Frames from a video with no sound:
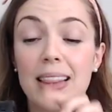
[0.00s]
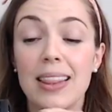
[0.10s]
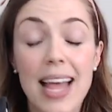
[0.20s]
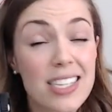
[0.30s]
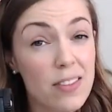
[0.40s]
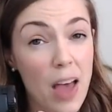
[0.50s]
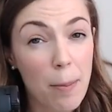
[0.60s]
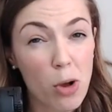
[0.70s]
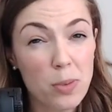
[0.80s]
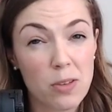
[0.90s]
less of
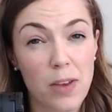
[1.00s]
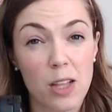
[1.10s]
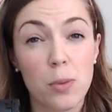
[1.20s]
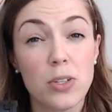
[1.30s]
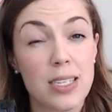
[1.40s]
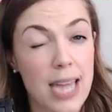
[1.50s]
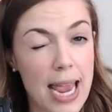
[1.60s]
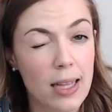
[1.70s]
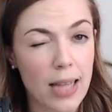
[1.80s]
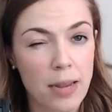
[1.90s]
that bulb is available to
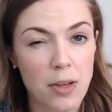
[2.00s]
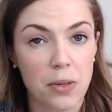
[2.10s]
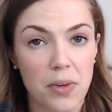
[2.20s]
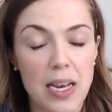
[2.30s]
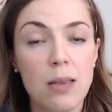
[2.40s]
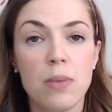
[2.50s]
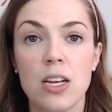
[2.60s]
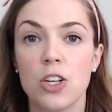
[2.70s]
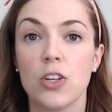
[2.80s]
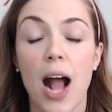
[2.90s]
take a light meter reading,
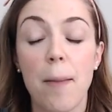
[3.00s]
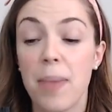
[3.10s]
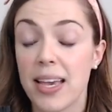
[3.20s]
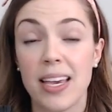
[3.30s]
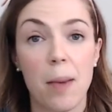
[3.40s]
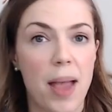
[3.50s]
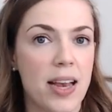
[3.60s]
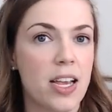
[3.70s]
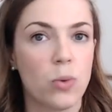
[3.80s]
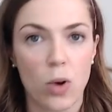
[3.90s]
meaning you're not picking up
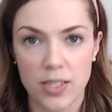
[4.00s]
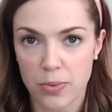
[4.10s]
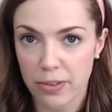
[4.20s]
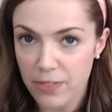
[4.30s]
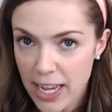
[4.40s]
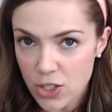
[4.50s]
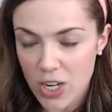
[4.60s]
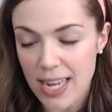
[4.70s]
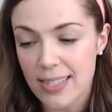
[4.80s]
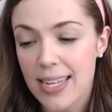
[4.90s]
any unwanted
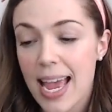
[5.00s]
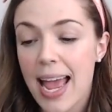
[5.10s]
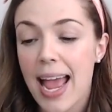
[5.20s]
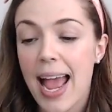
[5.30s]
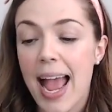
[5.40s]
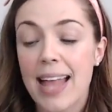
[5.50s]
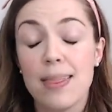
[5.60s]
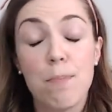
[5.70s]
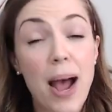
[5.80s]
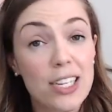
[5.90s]
reflections.
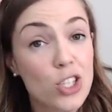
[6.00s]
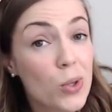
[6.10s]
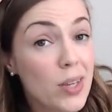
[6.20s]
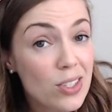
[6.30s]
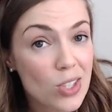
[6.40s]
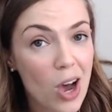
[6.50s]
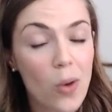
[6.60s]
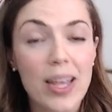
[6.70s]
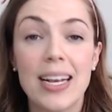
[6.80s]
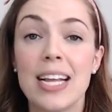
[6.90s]
And by doing
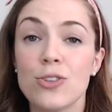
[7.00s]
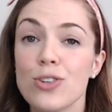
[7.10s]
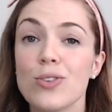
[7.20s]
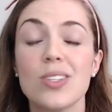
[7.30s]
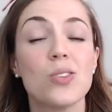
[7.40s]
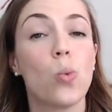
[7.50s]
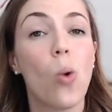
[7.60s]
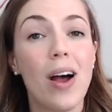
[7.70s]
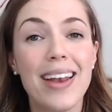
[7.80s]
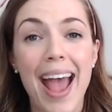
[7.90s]
so, it introduces
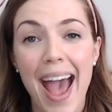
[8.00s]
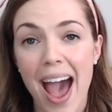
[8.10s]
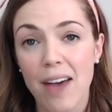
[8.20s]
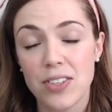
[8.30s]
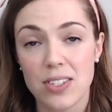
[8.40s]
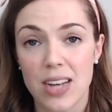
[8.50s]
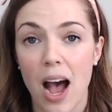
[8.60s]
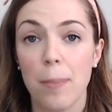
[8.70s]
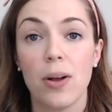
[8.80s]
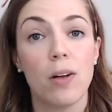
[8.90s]
1/2
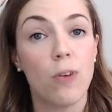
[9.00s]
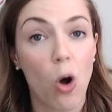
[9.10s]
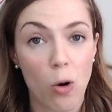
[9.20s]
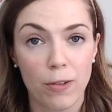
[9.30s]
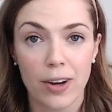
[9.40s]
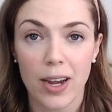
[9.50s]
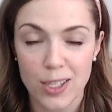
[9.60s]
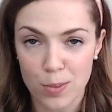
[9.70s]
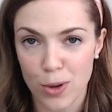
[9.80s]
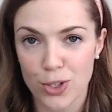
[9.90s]
stop of
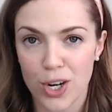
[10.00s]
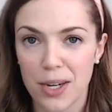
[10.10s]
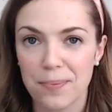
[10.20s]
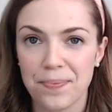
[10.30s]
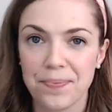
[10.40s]
overexposure.